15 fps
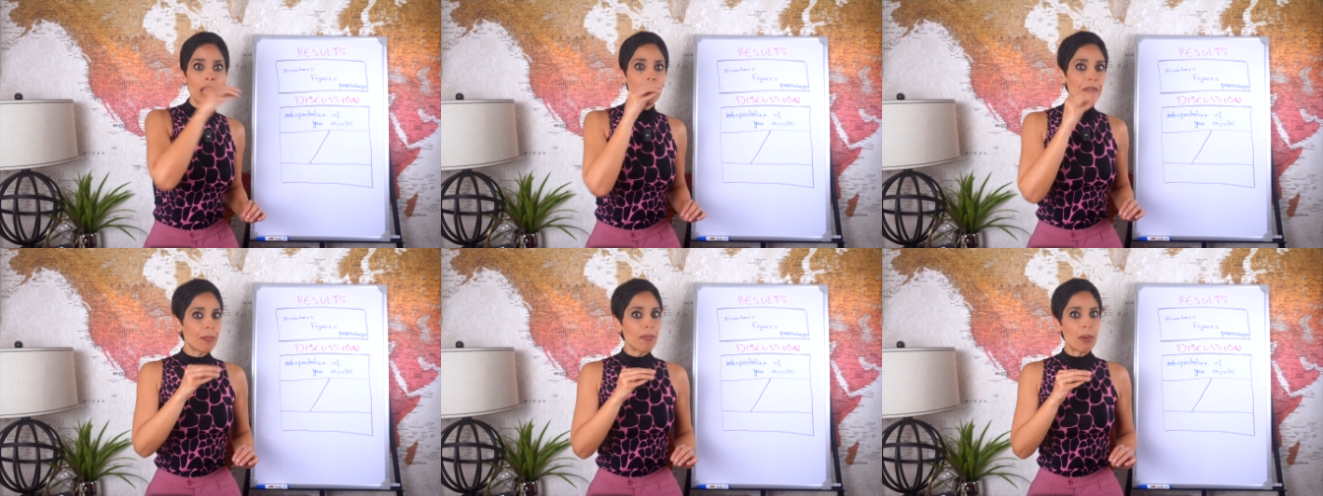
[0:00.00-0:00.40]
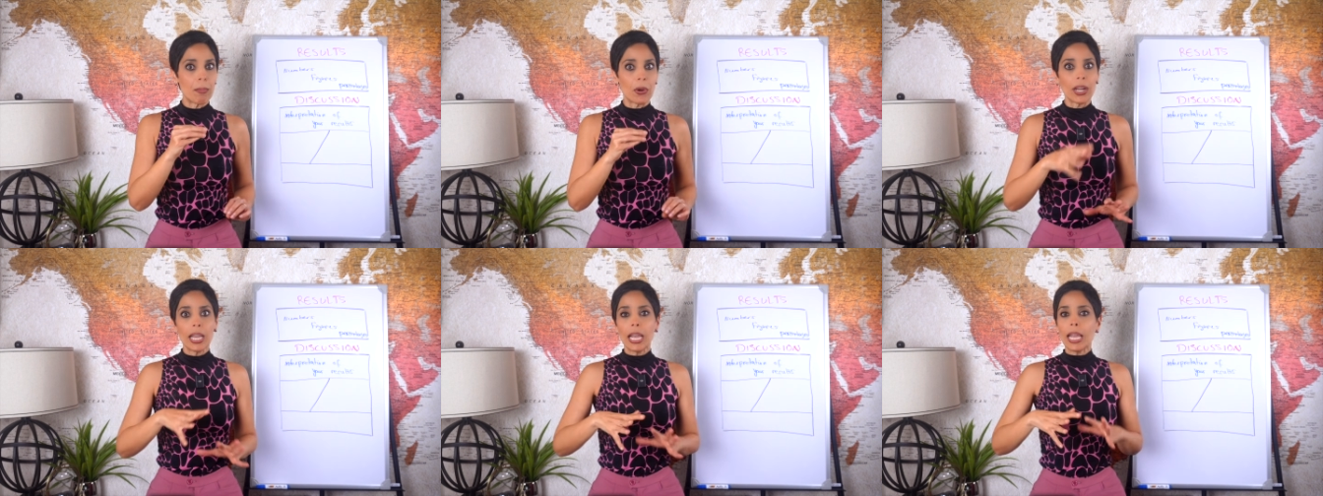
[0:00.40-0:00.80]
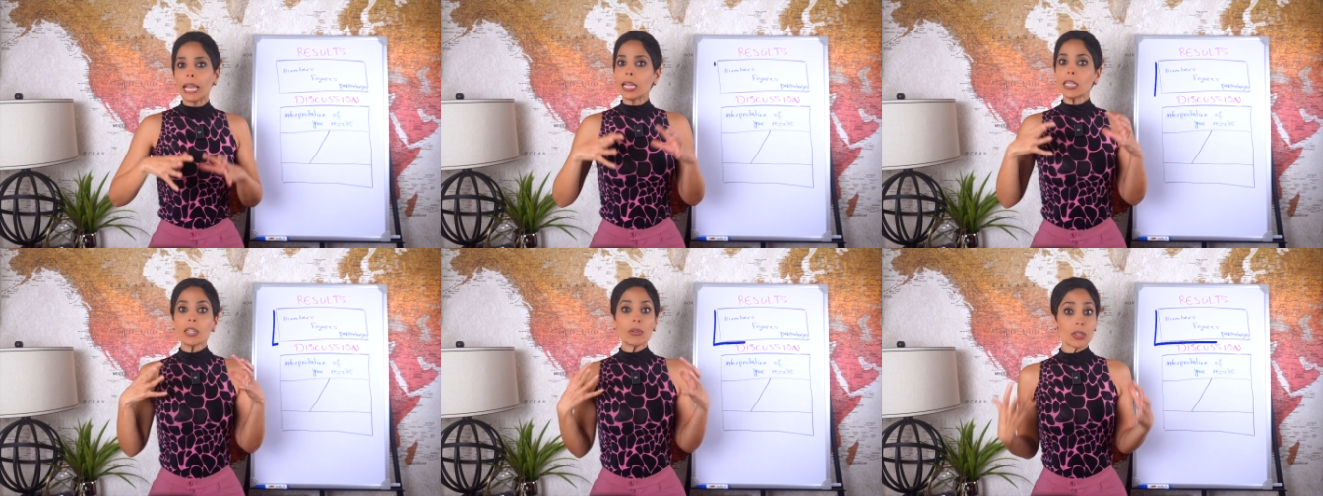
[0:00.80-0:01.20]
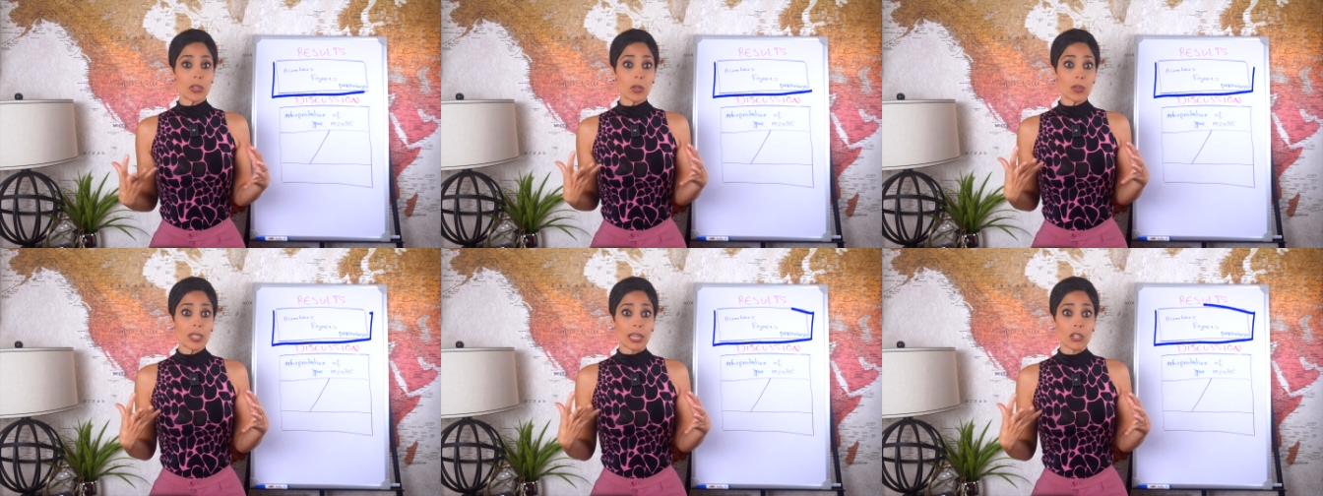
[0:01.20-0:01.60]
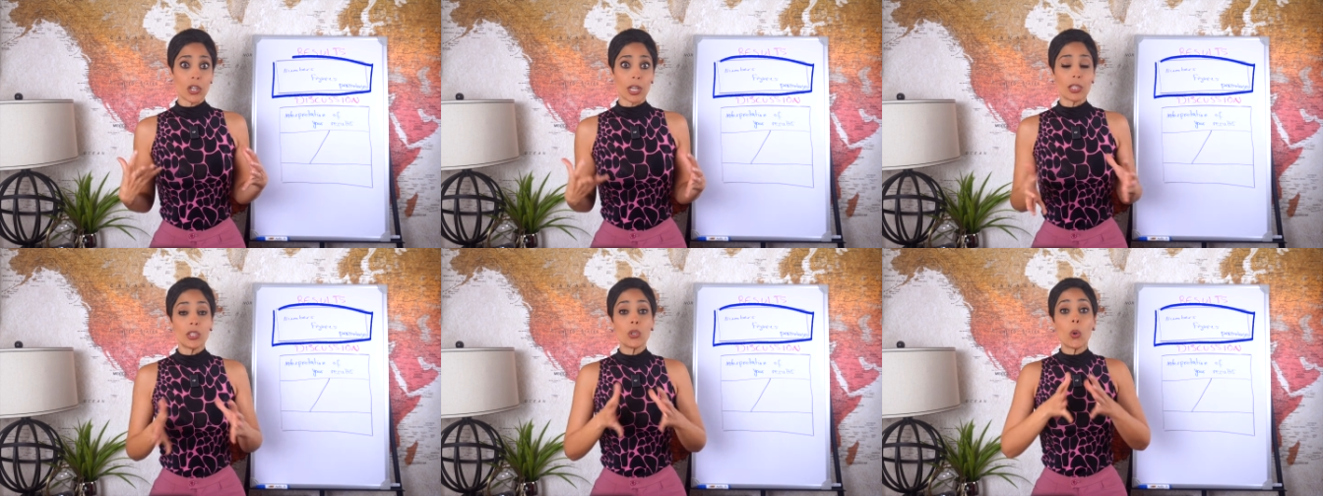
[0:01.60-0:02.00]
Remember, in the results
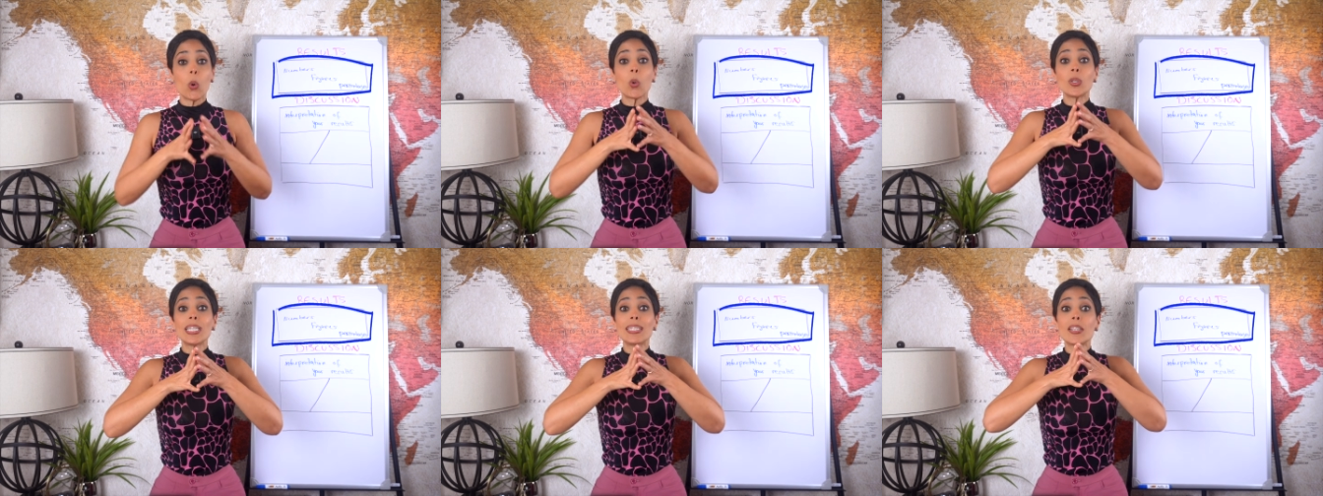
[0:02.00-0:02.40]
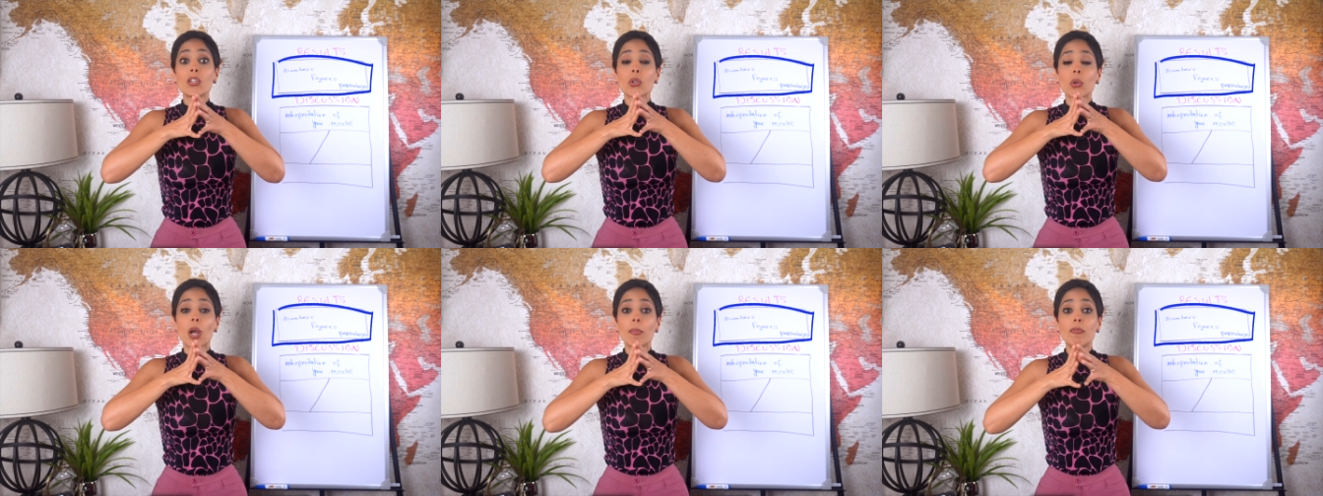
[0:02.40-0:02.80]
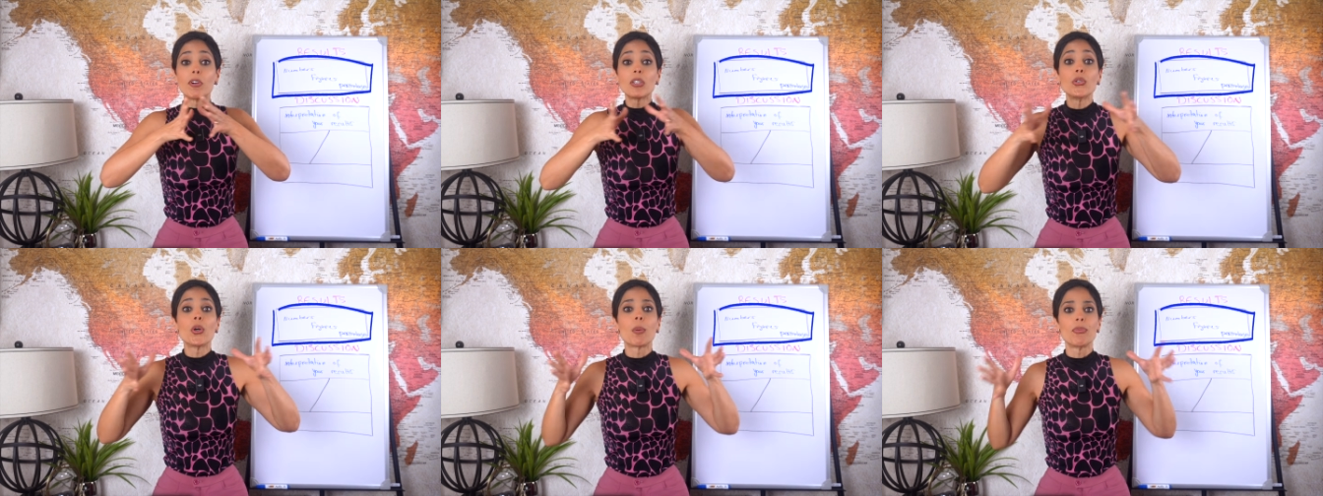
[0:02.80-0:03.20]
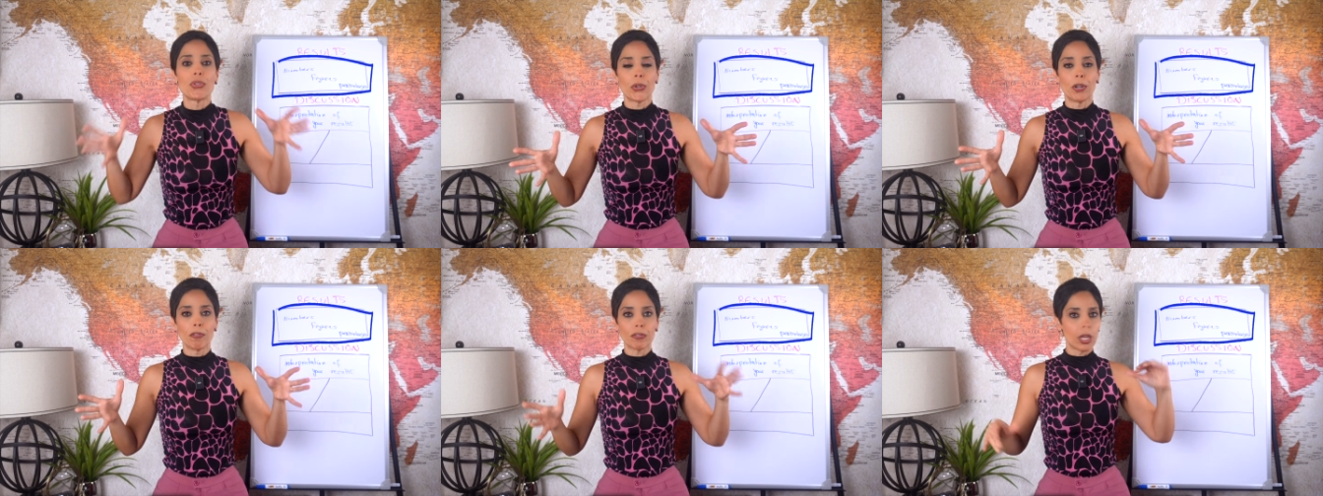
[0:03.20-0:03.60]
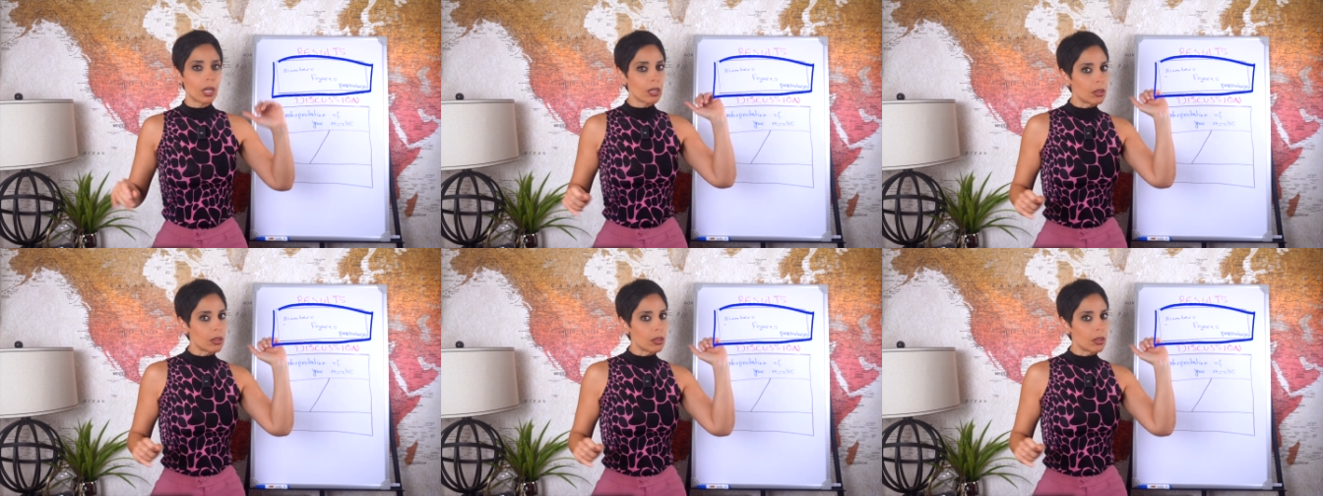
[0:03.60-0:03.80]
section, you only describe what you observed,